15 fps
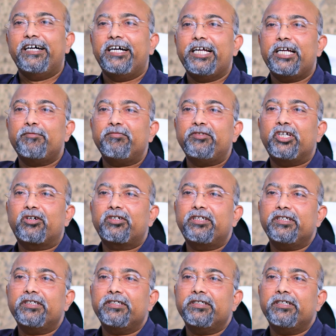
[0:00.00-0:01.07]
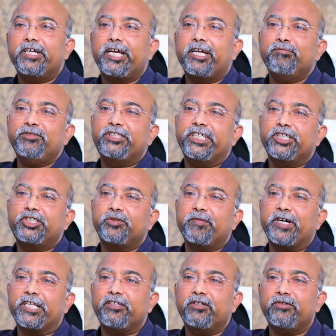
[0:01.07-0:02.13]
I am Dr. M.Sheshu
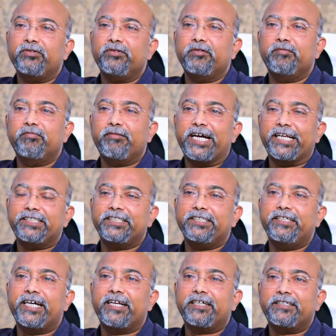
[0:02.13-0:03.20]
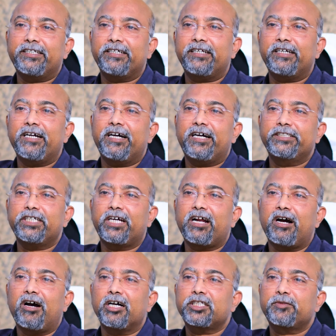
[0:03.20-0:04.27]
Madhav, Managing Director, Ajara
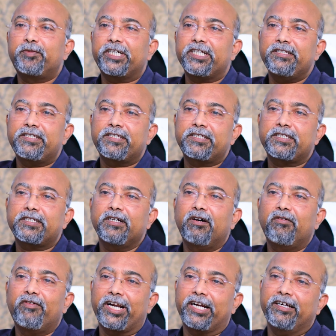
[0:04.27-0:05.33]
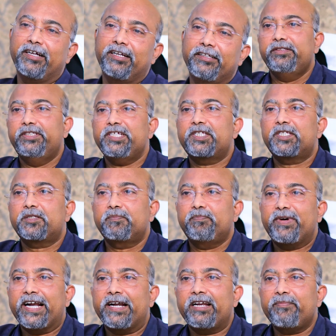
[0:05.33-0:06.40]
Hospitals, Warangal. This
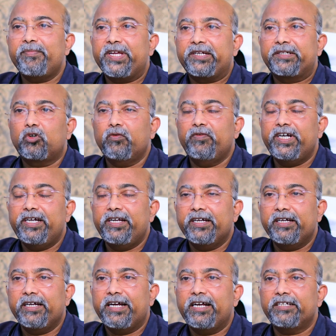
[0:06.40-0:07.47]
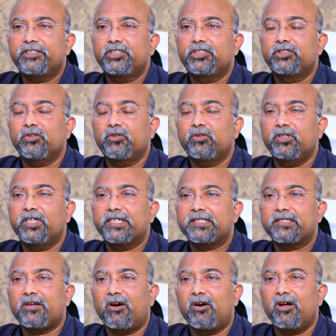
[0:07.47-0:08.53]
pandemic COVID has shown
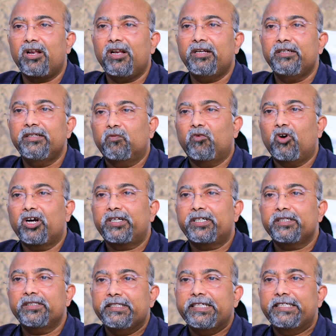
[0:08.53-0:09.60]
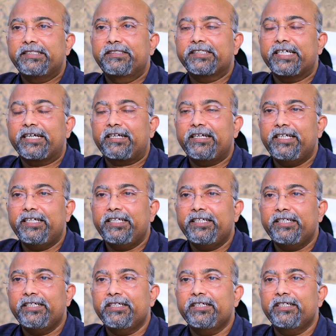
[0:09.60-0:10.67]
us all what exactly